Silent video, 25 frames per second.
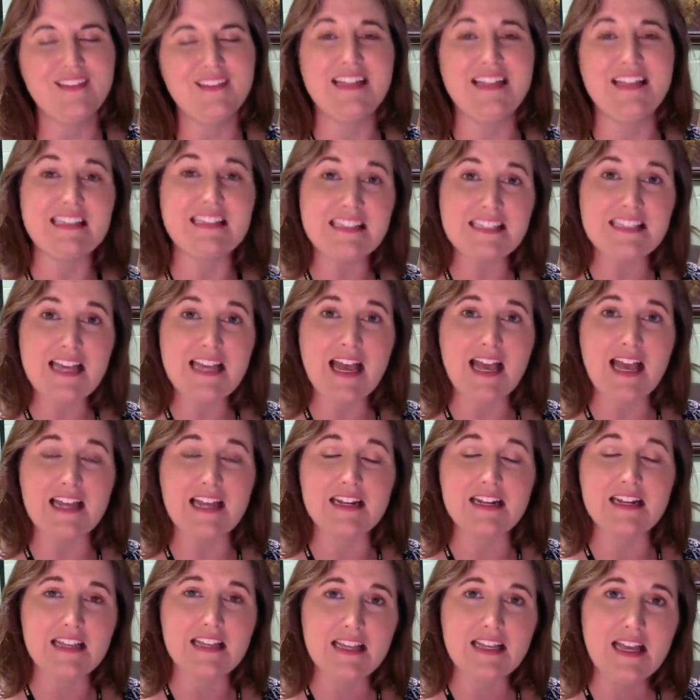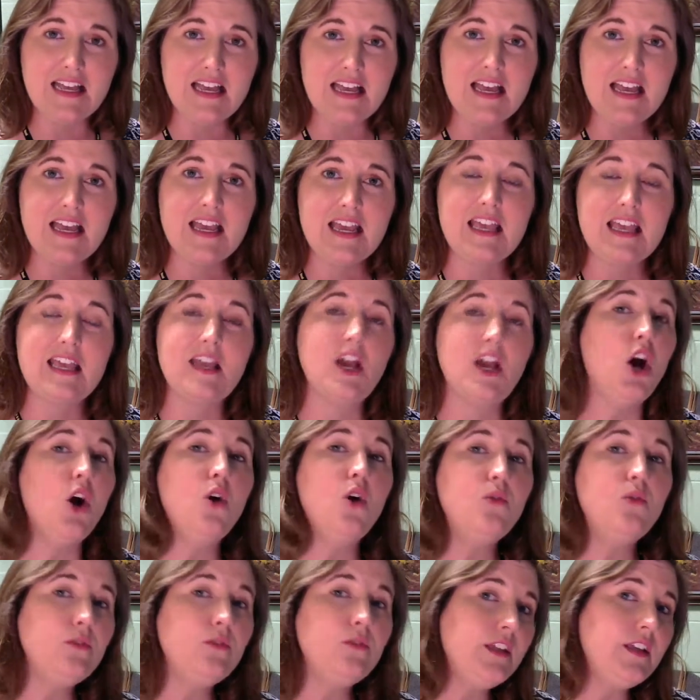Instead,
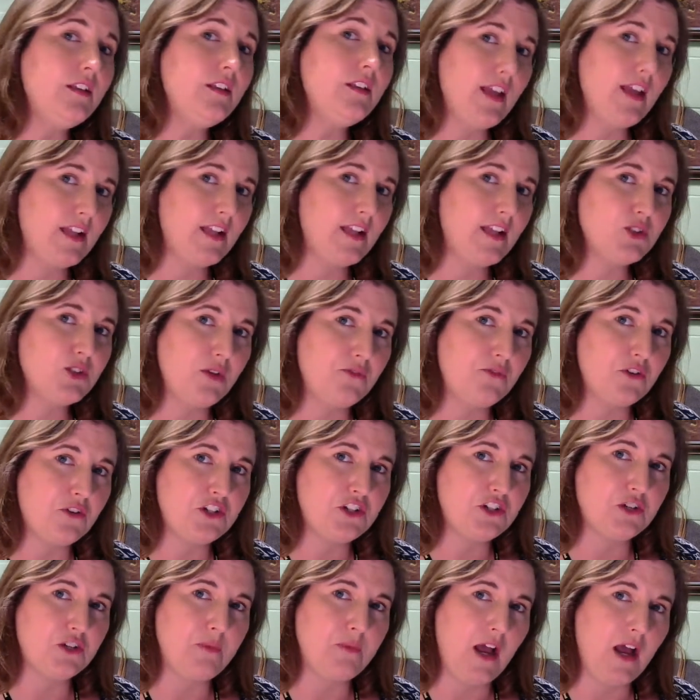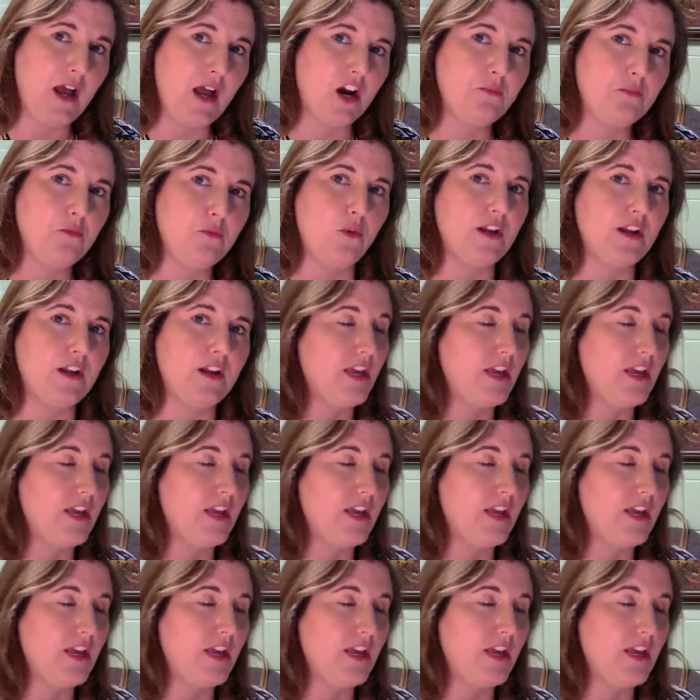only glance over at your PowerPoint